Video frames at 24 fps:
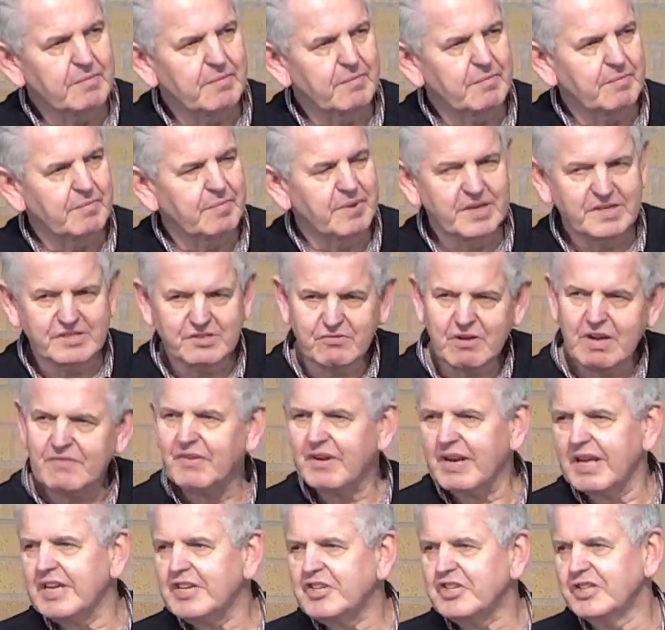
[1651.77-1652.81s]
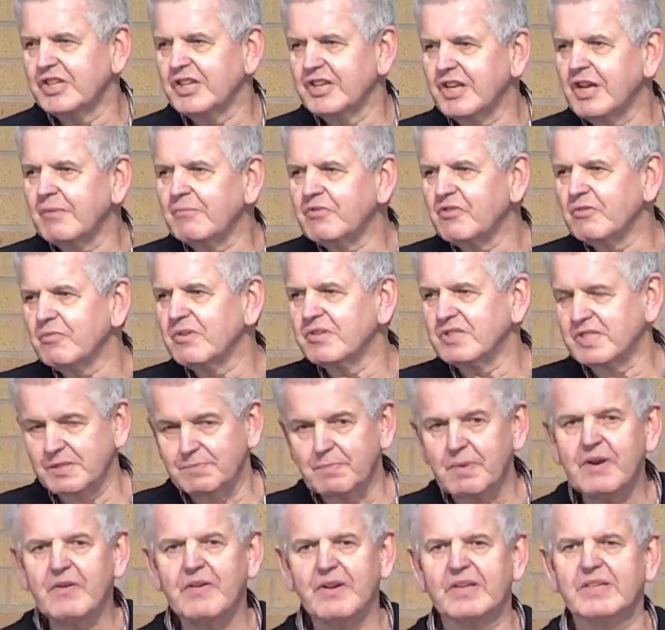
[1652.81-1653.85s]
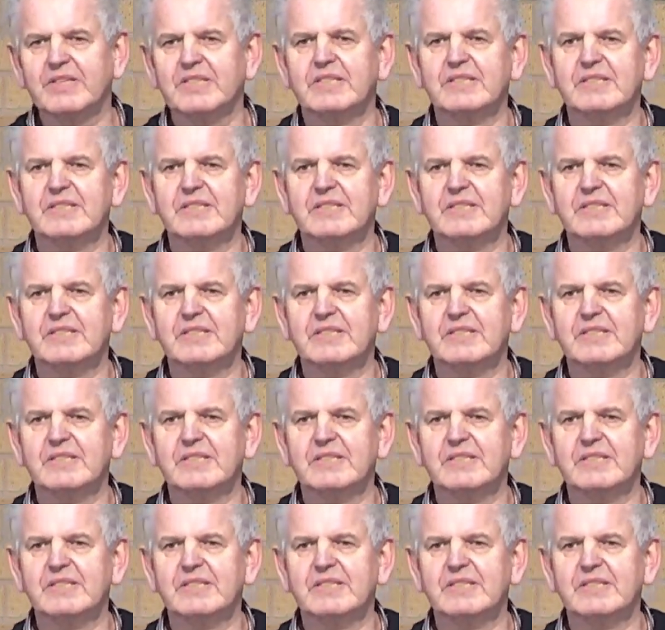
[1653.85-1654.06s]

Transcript: But it's revelation that comes from the Spirit,